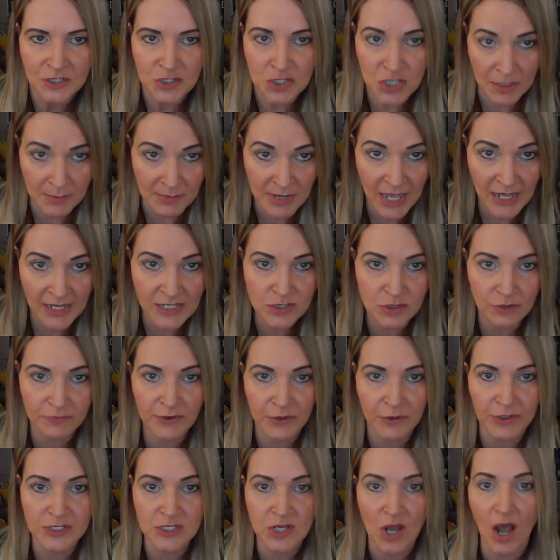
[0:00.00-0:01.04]
Geminis are
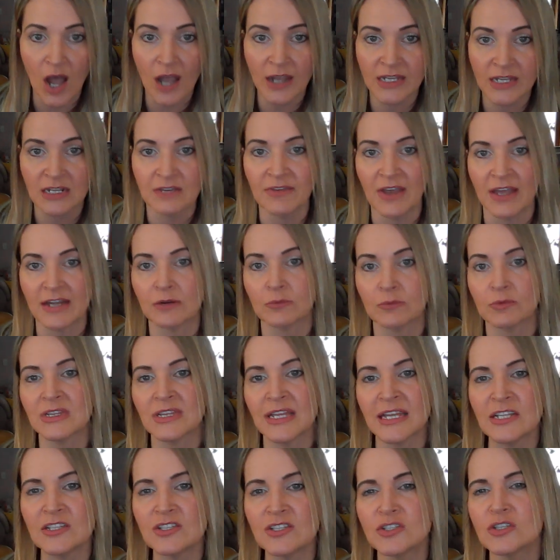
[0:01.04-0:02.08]
very talkative and it
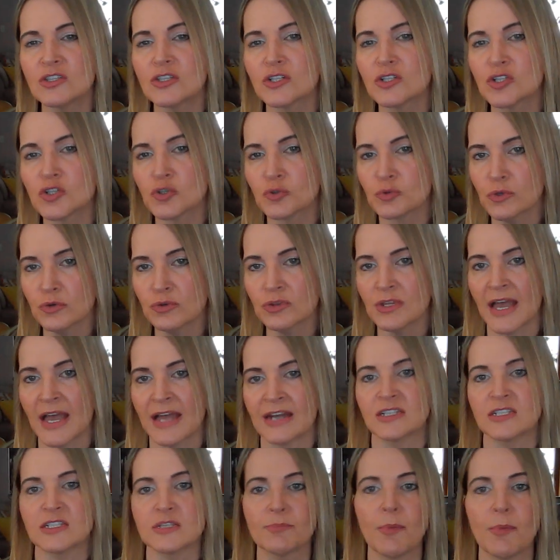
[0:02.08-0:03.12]
relates to the truth
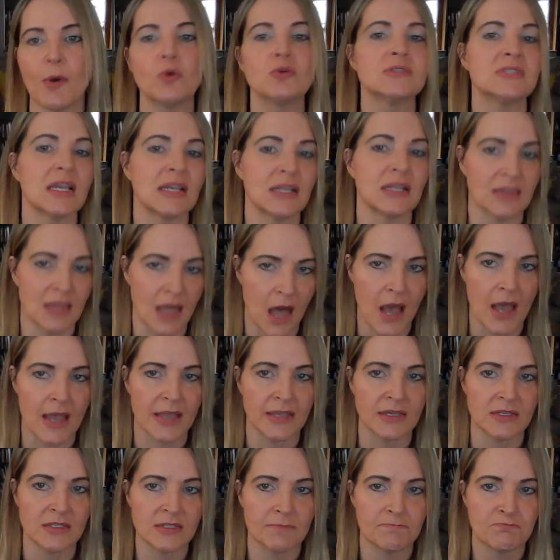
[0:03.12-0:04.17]
and exposing
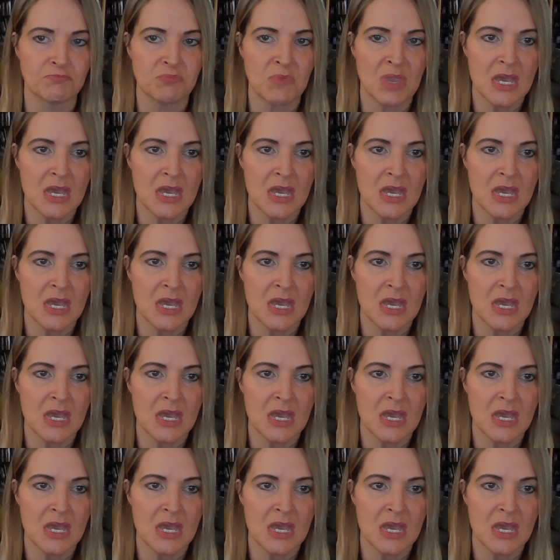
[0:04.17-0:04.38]
lies.